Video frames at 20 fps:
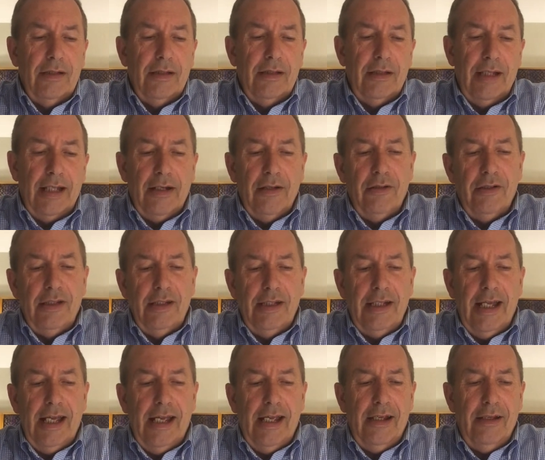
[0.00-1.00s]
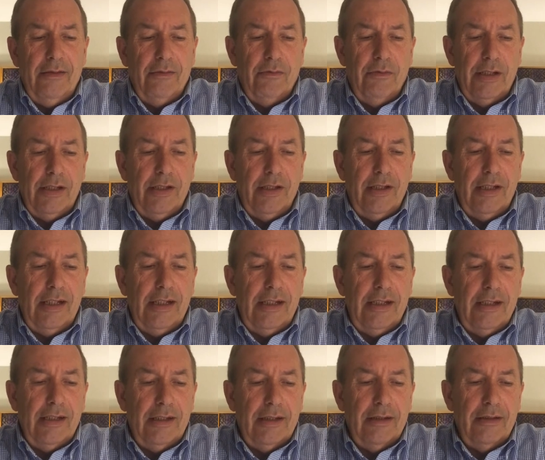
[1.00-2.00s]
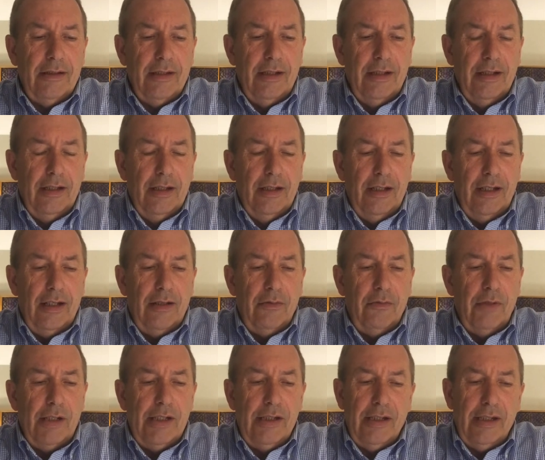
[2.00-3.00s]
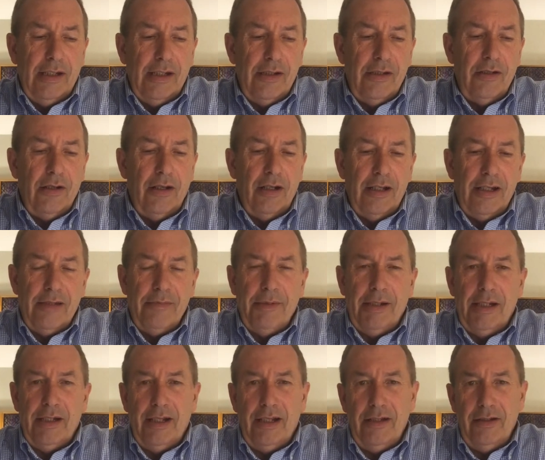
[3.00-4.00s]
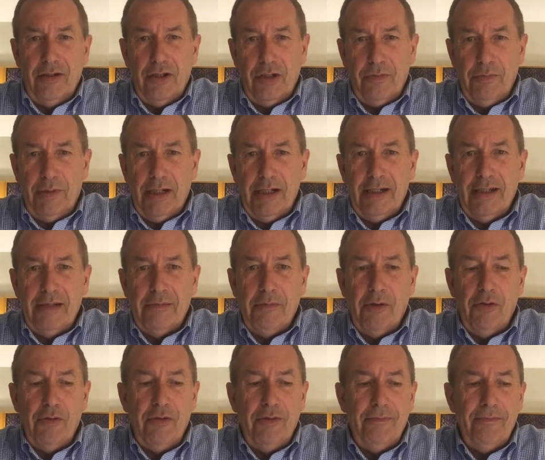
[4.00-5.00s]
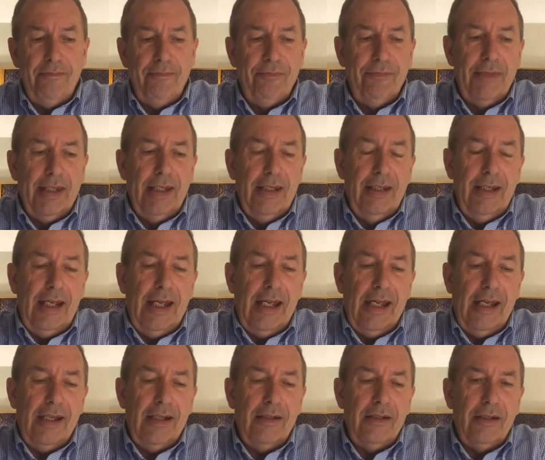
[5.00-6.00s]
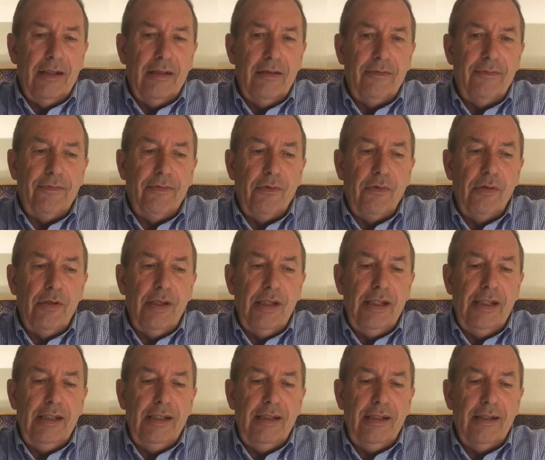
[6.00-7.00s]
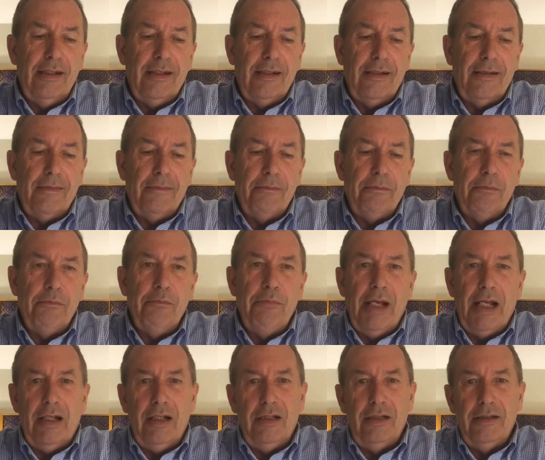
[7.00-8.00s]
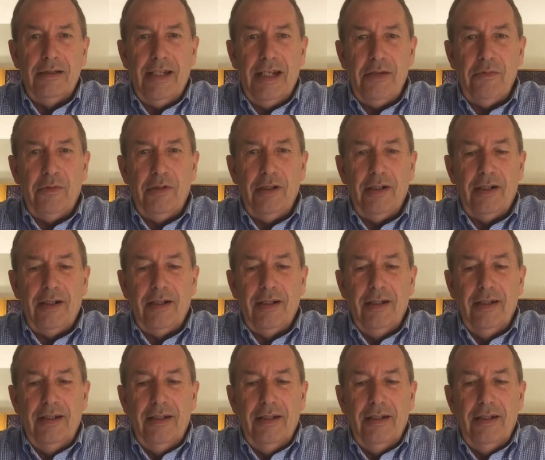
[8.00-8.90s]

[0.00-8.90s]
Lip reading: later in the day, once the install has been done, just plug in the modem, and for the Bell network,